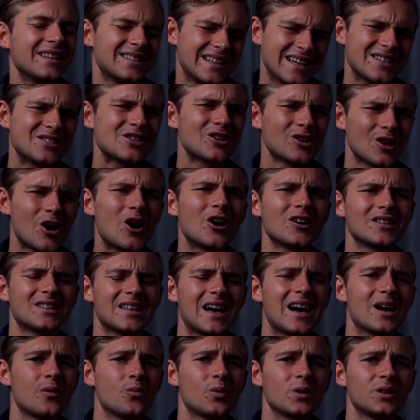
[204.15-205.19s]
It takes a long
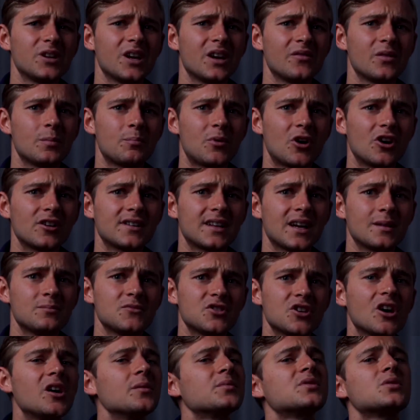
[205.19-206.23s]
time when you have a part-time
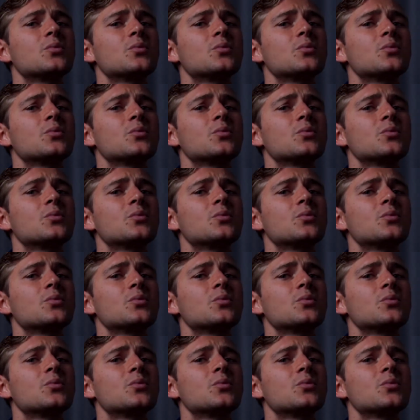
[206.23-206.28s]
job.